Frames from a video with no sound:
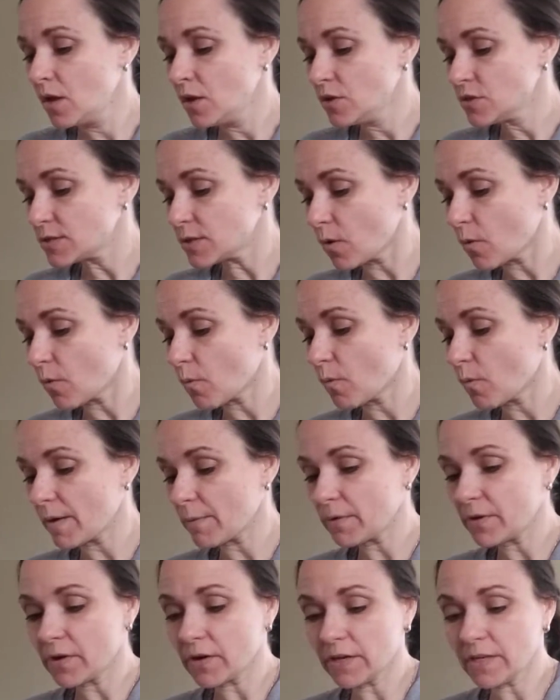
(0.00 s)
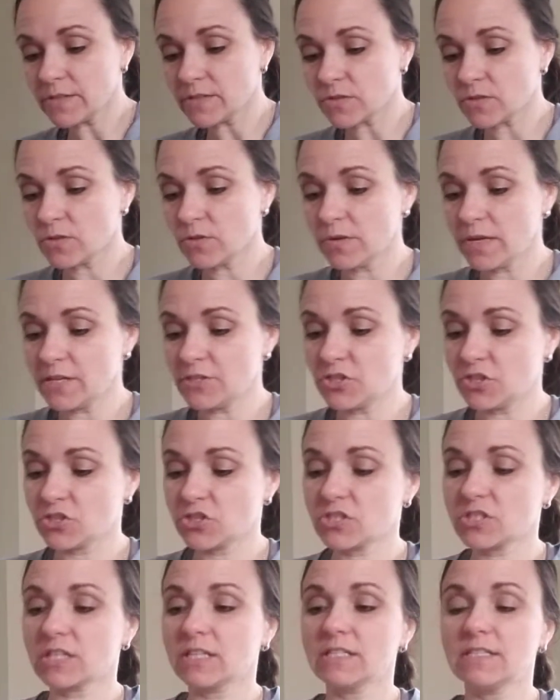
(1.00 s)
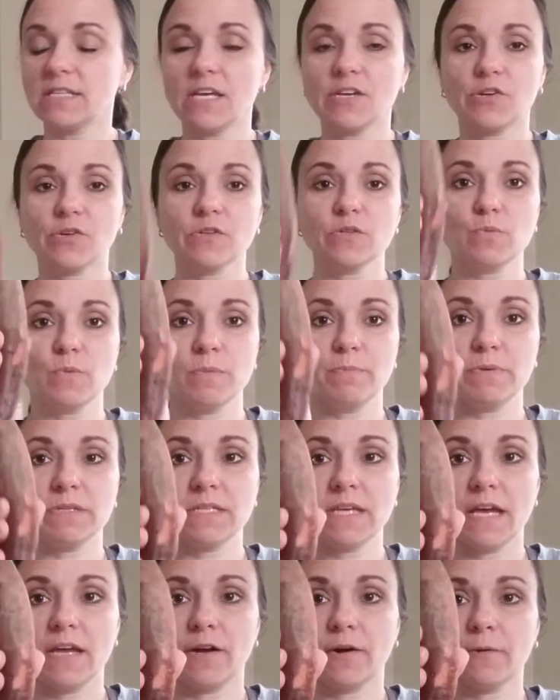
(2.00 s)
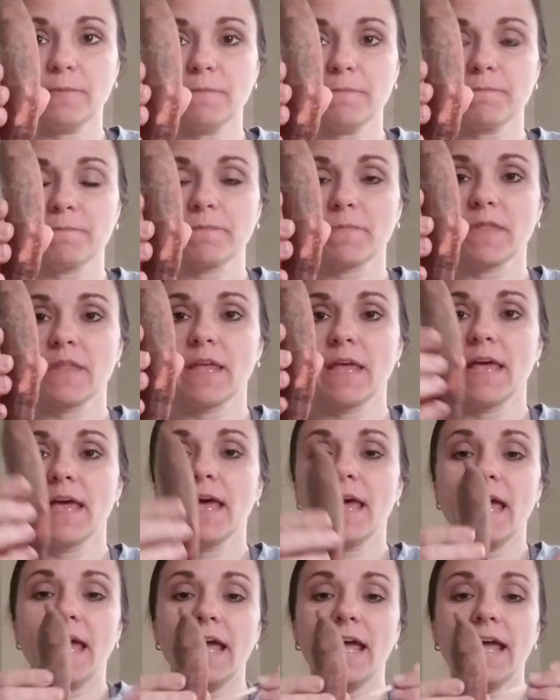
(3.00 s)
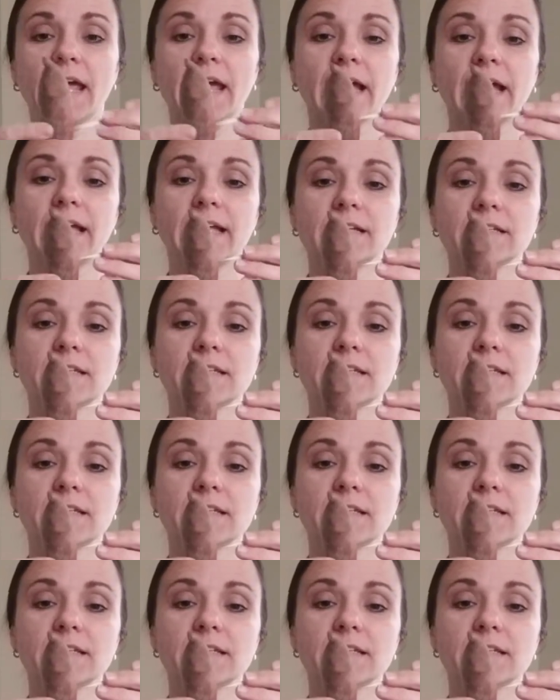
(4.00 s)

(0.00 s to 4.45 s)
So what we're going to do is you're just going to take your sweet potato, and